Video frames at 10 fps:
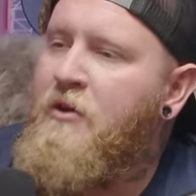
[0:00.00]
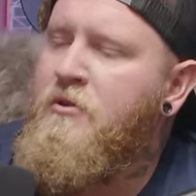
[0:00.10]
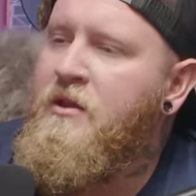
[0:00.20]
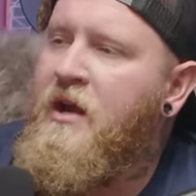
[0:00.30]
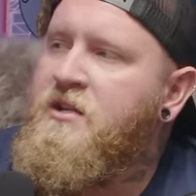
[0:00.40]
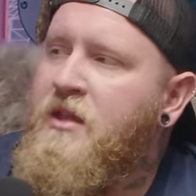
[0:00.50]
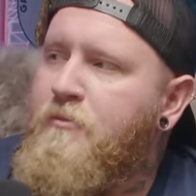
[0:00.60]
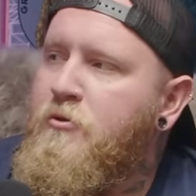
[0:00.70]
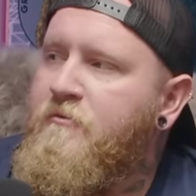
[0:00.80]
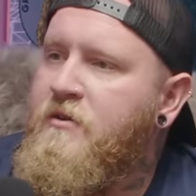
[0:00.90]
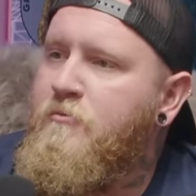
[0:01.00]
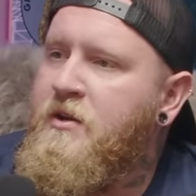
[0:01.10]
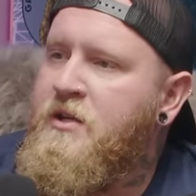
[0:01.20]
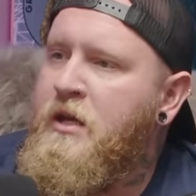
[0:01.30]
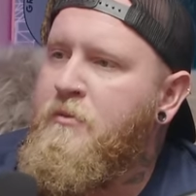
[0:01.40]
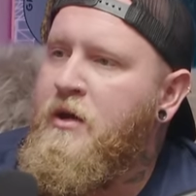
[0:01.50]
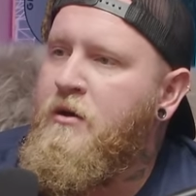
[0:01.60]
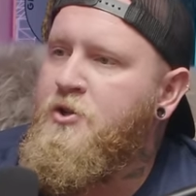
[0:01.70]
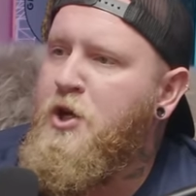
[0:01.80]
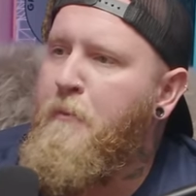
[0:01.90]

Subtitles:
I really liked that movie when it came out.